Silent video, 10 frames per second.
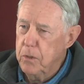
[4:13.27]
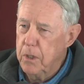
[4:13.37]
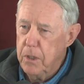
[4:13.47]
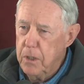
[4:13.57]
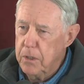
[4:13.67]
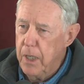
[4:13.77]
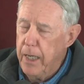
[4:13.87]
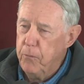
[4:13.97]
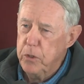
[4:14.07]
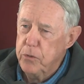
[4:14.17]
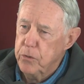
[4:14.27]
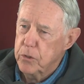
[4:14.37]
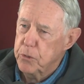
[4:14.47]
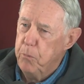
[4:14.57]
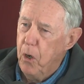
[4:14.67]
I went to a
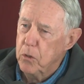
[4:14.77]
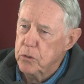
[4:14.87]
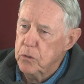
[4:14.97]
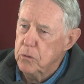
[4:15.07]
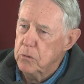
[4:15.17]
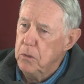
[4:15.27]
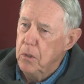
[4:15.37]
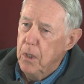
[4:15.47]
small school